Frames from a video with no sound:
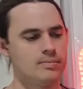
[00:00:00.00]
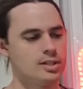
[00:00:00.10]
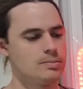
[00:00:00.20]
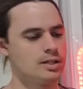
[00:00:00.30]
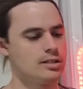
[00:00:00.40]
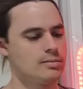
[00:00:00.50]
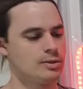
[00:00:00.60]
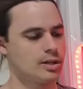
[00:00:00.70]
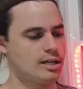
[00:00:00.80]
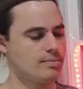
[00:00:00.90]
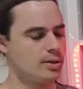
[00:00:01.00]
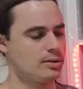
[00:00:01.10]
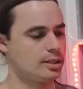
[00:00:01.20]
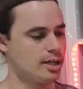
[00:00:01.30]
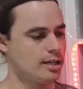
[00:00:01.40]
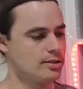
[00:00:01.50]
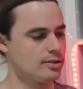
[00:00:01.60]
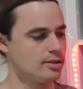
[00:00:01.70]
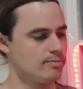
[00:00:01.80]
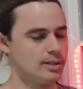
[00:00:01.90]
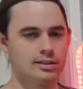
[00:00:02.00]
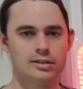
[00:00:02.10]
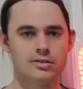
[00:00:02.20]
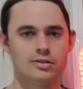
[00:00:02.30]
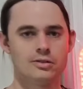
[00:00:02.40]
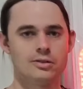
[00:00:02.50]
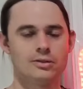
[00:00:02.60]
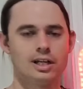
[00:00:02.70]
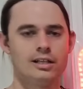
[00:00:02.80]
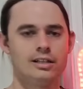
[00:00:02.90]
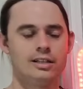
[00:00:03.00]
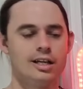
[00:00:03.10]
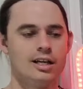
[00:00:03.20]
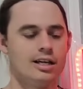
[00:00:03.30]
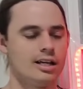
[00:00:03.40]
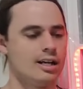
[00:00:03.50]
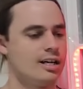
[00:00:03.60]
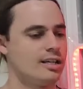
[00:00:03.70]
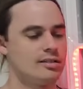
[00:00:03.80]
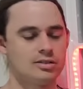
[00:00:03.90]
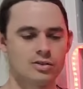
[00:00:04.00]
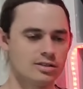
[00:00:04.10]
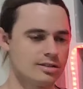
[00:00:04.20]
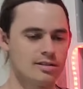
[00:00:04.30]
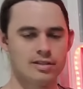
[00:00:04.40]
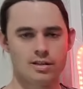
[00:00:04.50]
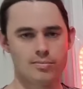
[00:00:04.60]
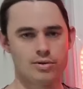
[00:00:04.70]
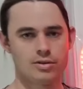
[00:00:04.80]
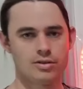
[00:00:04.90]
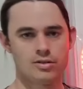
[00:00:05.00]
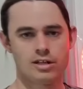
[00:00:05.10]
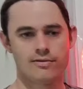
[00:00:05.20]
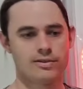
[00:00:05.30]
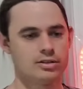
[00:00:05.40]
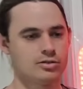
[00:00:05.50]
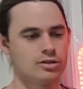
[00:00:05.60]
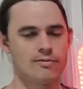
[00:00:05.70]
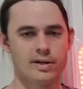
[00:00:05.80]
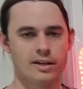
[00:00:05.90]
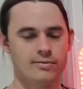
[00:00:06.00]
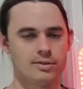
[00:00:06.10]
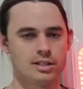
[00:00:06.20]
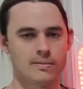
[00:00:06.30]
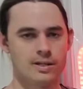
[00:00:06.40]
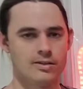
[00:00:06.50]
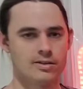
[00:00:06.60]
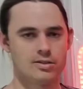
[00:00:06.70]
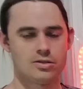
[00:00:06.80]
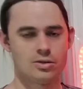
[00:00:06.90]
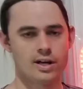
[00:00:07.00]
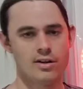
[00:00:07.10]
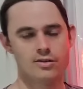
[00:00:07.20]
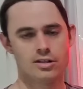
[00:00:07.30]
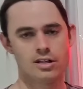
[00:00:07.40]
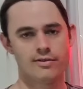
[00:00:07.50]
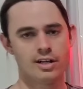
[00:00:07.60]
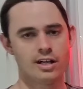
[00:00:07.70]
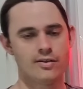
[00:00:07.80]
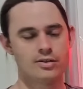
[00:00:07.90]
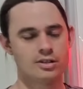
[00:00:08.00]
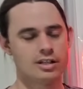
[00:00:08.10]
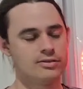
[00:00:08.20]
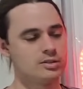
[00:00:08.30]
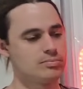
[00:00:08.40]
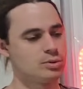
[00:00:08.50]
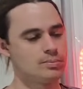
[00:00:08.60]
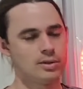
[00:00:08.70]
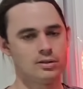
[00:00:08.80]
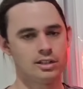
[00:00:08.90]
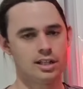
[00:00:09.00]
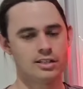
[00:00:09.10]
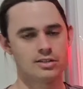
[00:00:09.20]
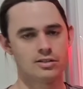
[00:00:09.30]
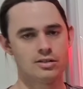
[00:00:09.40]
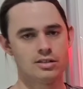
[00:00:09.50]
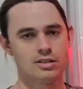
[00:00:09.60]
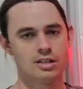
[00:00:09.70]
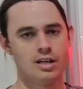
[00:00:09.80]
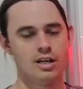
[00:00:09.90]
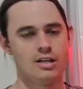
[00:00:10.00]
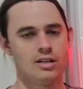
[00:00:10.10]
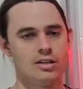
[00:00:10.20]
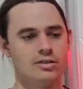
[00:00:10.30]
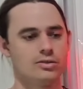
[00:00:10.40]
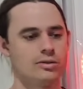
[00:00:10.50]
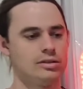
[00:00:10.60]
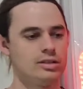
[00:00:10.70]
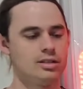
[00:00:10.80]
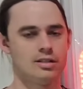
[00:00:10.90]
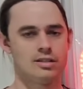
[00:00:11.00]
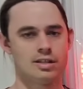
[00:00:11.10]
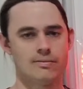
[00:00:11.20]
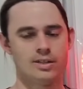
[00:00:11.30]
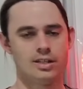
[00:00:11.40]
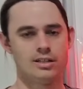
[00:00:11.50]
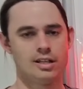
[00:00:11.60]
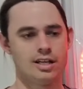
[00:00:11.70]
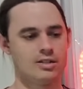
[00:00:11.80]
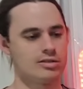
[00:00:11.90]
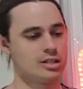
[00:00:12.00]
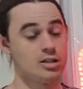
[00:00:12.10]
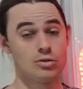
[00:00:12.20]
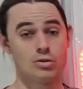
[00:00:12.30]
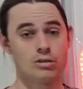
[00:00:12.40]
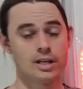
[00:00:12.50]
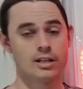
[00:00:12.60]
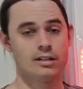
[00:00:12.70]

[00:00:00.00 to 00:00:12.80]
There's been some great podcasts that I've been listening to lately. So I just put on a drive. If I've got to drive back from somewhere and it's a 2-hour drive or an hour drive, just put a podcast on and, sort of listen to someone that can talk about